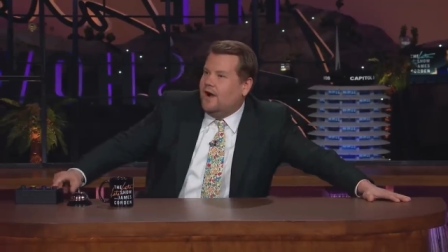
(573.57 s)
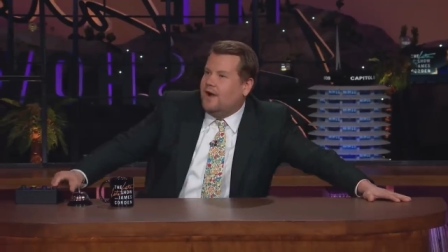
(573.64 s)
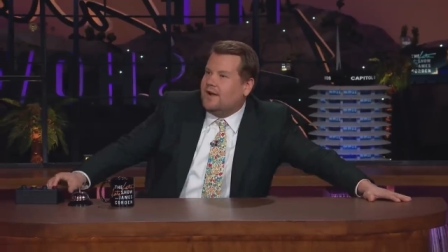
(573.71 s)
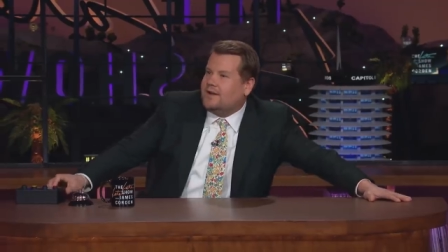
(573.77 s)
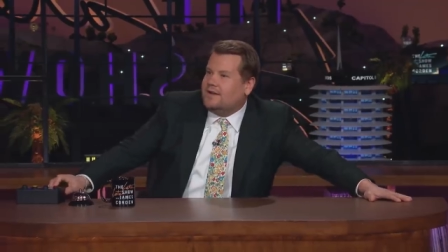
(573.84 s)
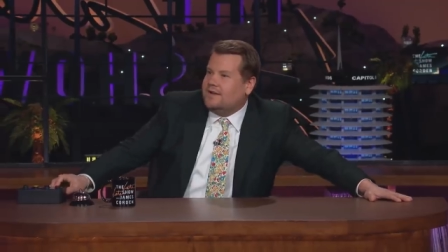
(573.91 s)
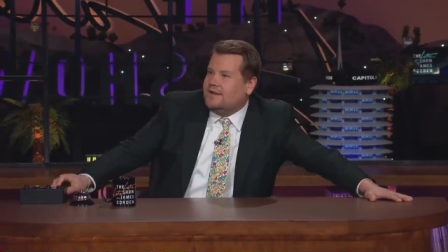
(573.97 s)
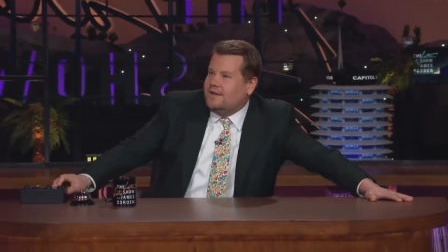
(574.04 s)

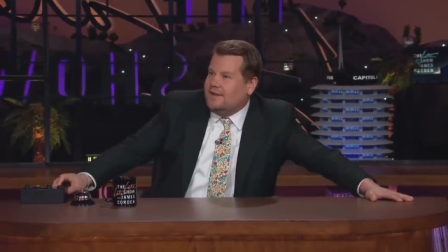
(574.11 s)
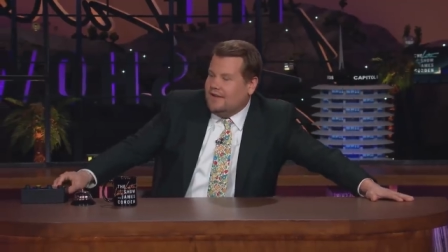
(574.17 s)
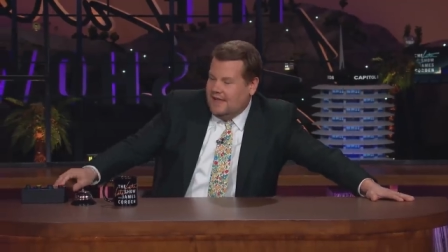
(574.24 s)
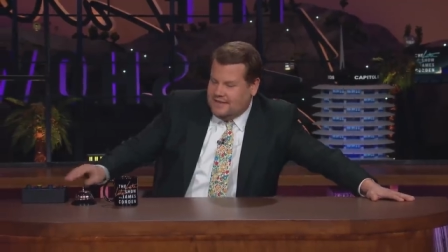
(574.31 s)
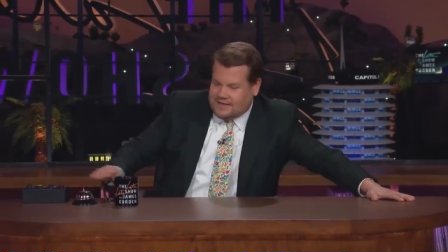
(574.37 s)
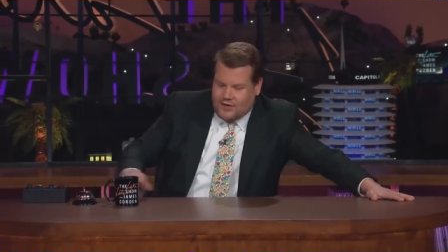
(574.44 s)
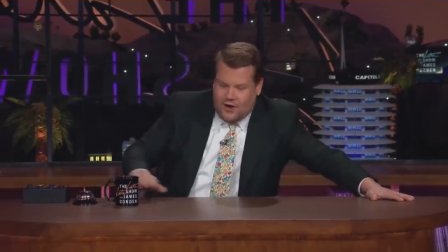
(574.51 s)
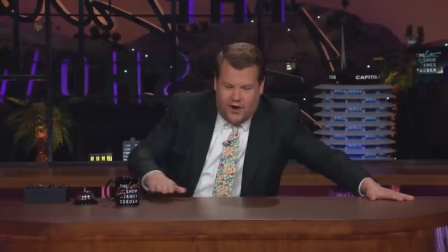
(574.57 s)
work?
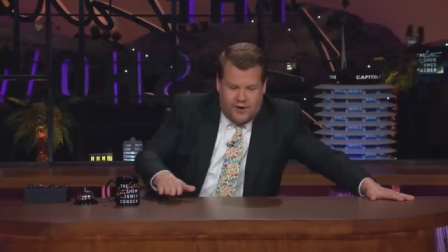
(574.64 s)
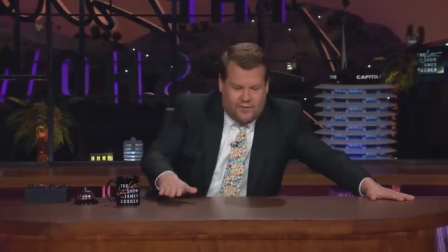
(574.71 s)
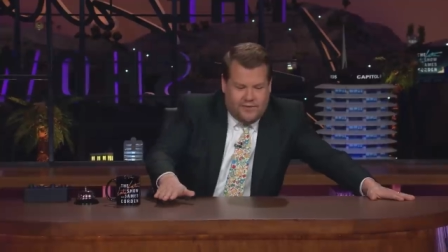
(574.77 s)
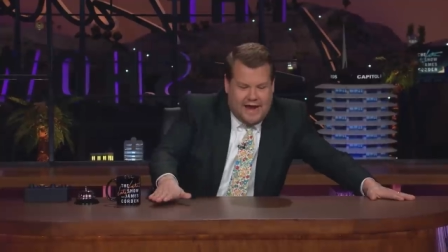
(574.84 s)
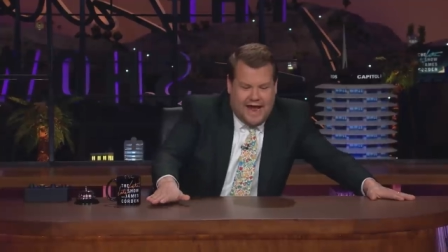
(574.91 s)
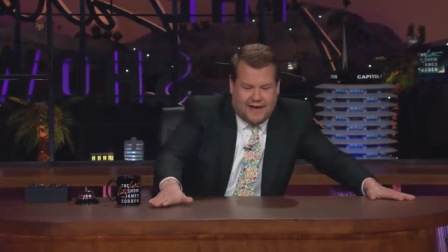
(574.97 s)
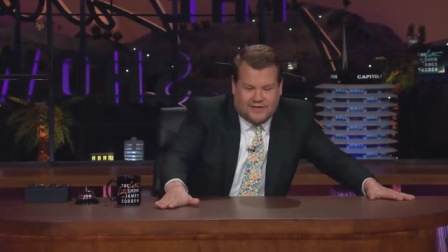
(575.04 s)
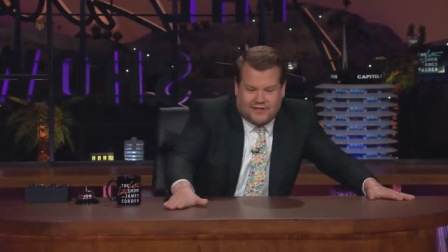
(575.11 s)
It's gotten a
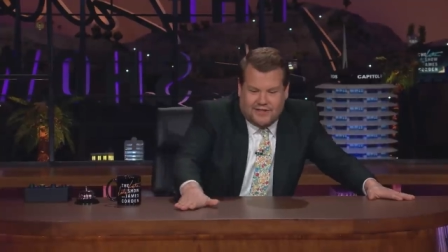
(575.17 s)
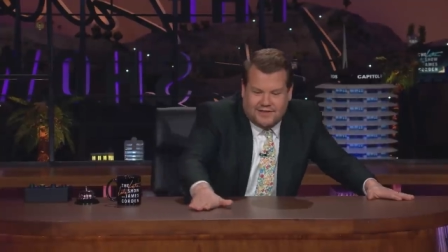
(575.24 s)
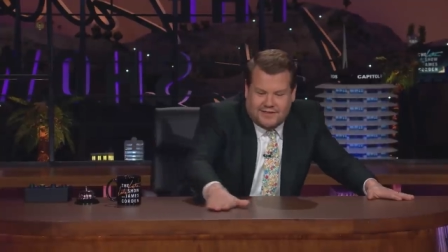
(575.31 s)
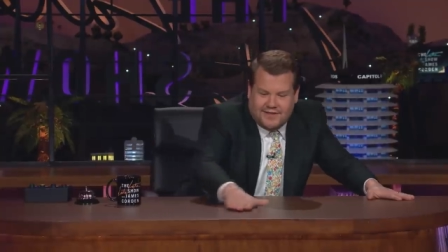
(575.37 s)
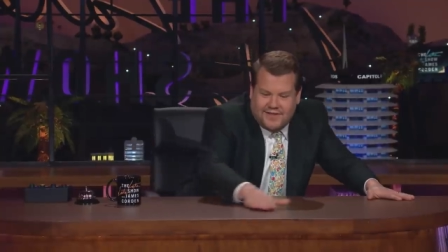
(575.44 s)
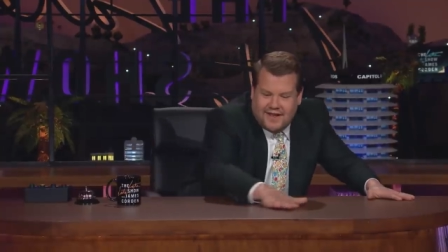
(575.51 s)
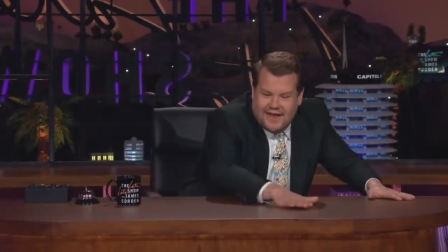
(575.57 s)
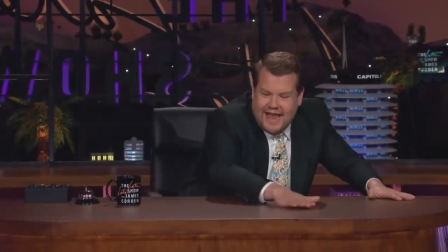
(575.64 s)
reaction
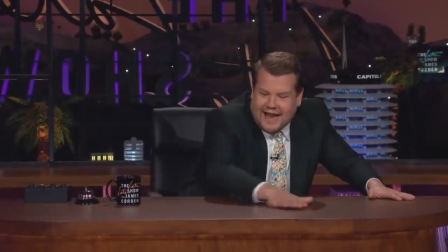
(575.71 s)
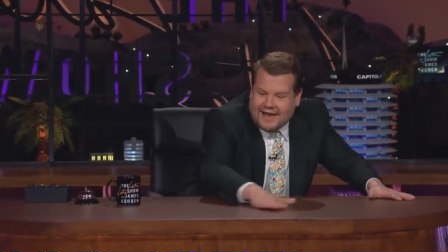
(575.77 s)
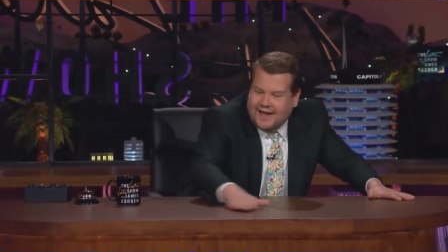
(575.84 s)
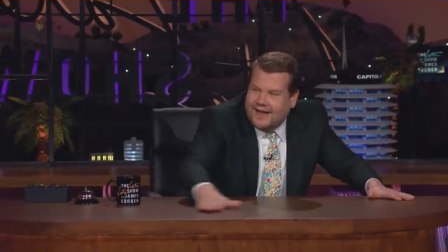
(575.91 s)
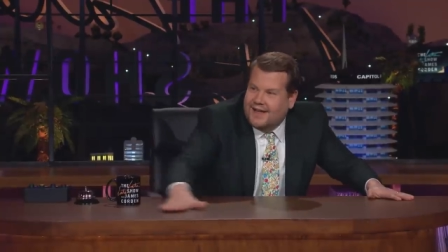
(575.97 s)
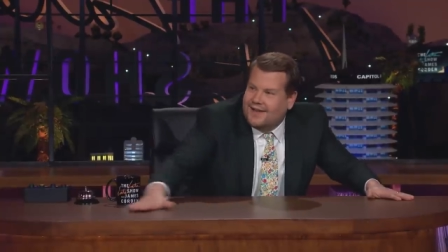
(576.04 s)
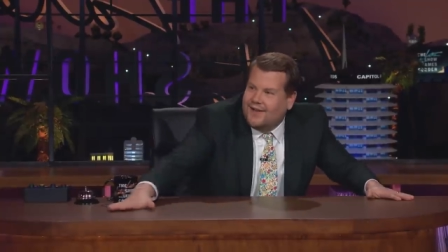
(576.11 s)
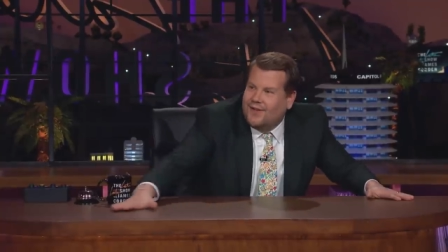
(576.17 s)
to the
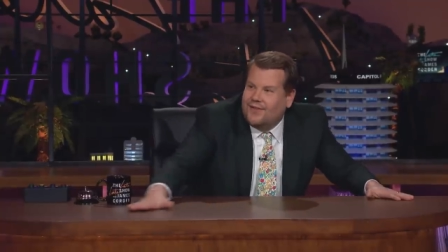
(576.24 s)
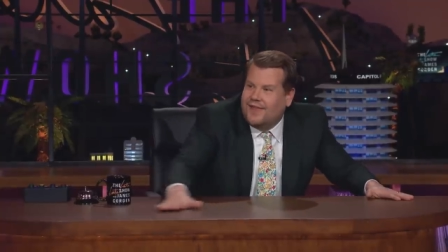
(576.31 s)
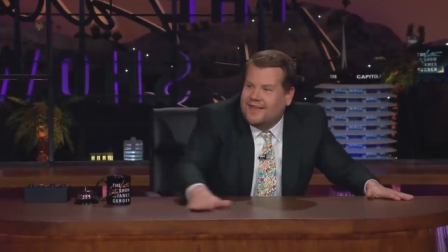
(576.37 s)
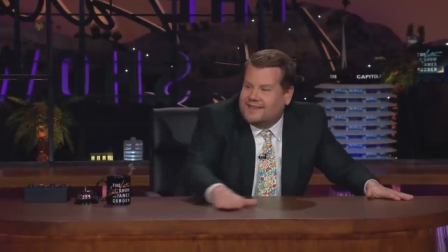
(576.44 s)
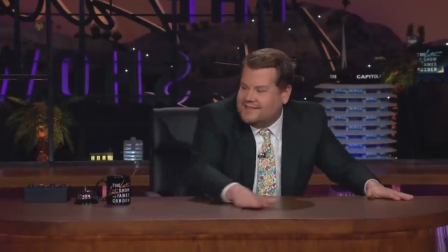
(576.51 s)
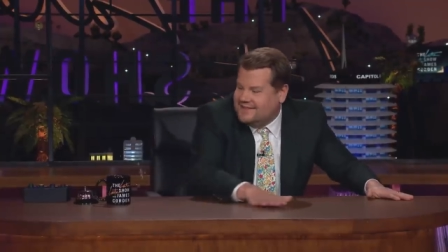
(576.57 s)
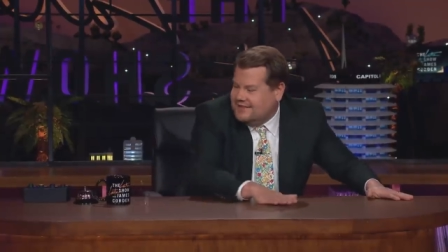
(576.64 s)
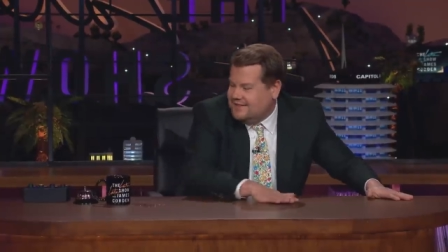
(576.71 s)
lacquer on
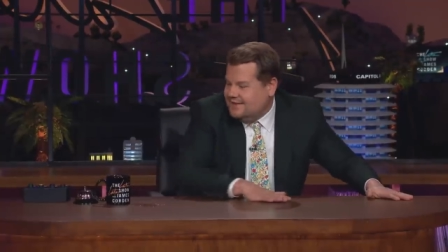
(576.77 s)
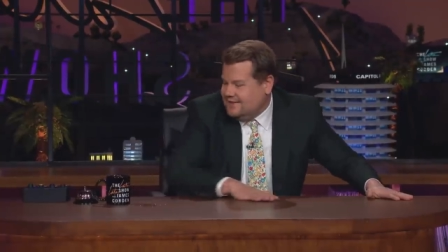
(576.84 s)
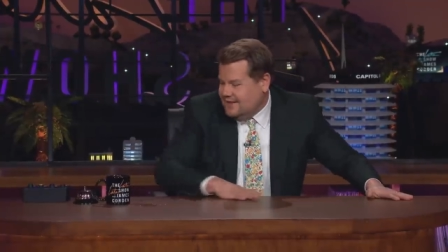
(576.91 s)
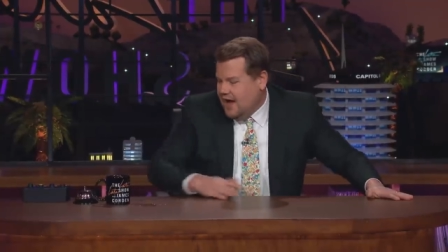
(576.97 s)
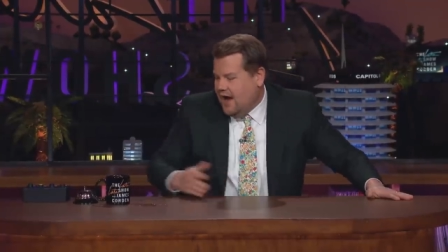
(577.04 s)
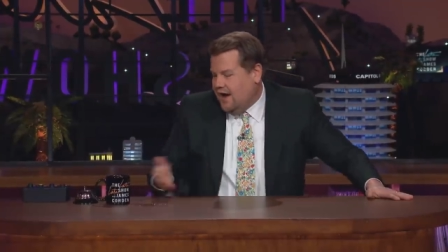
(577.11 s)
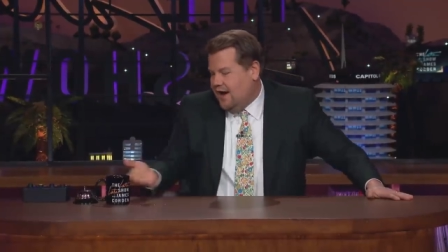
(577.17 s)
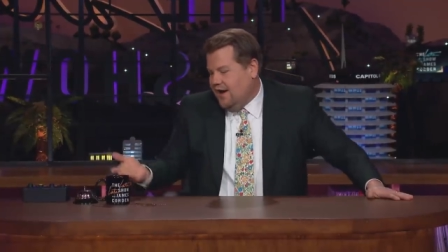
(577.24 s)
this.
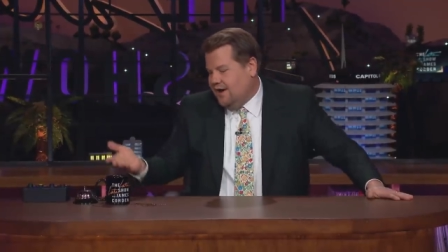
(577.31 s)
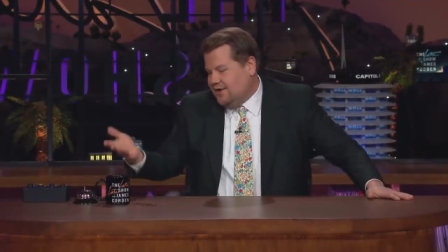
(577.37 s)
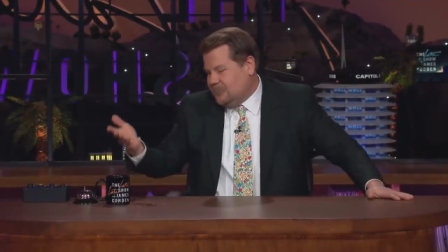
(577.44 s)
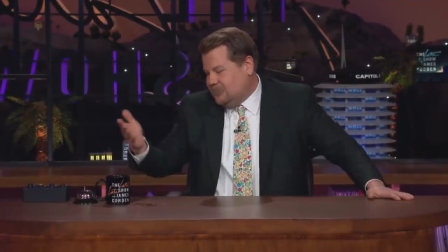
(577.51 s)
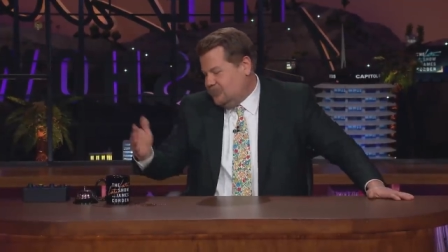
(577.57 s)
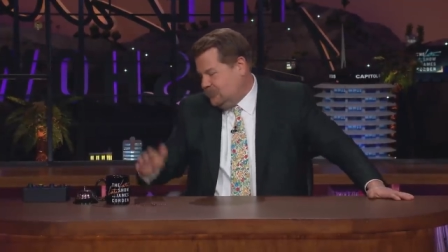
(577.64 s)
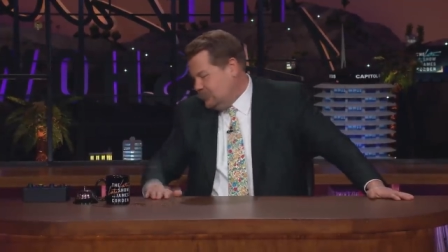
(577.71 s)
Oh. Ah.